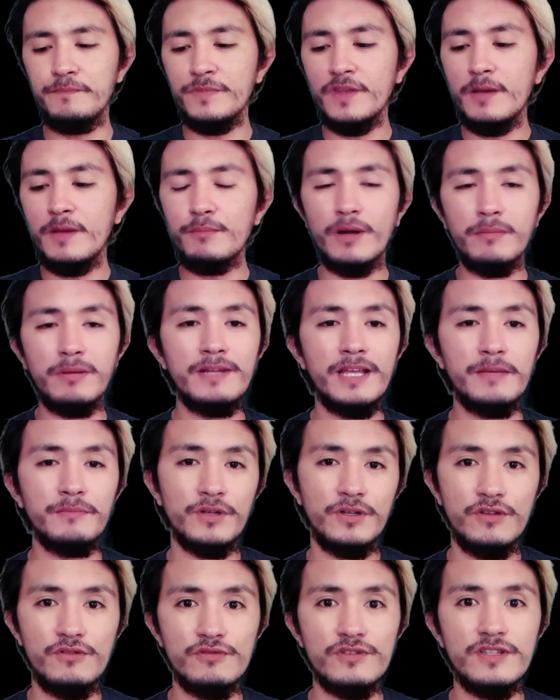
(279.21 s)
Probably I'm gonna
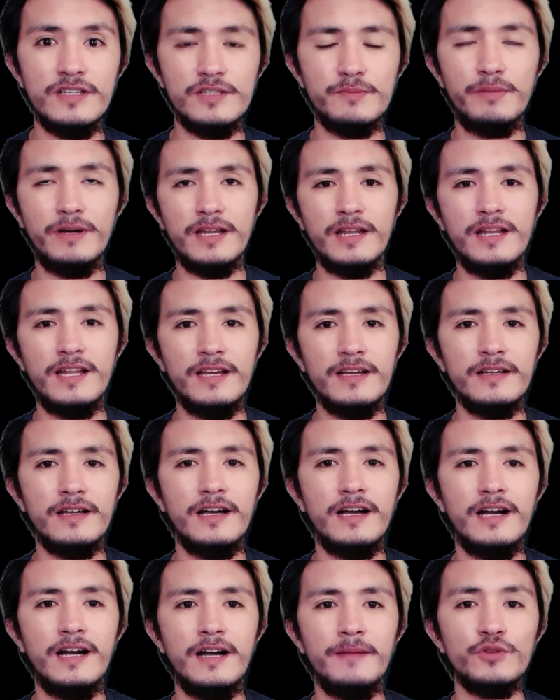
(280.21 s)
use this para lang
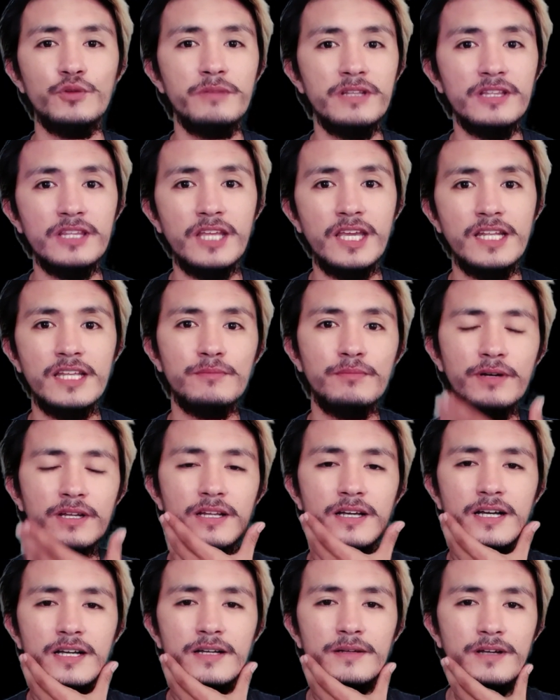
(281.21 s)
to maintain it,
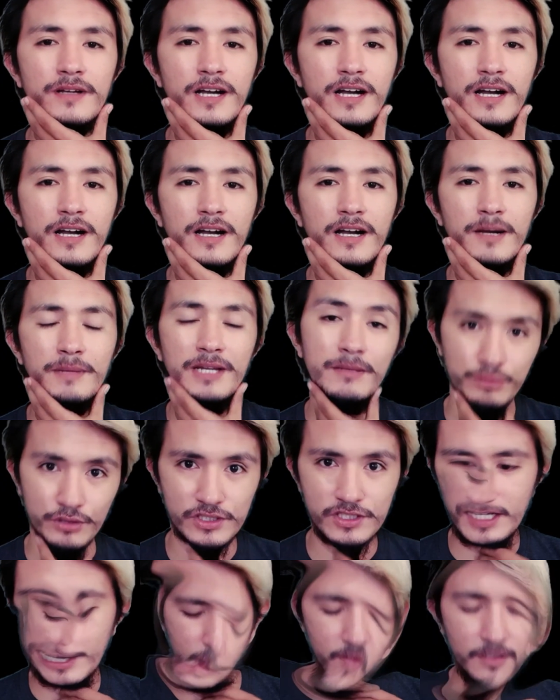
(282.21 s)
para malambot
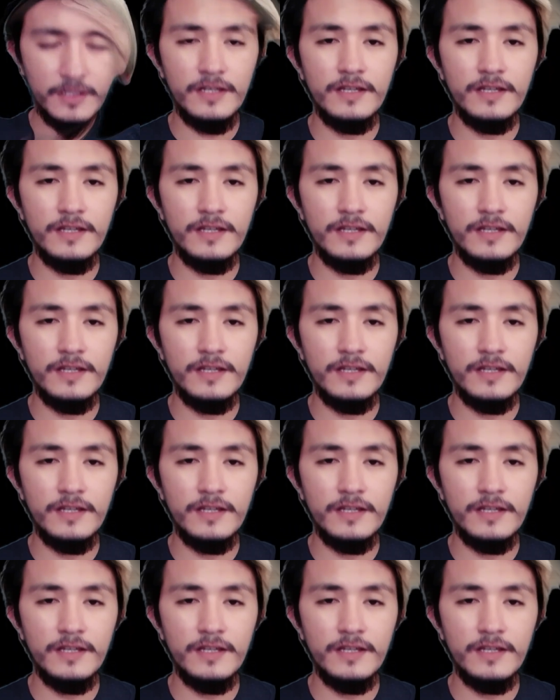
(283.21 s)
siya.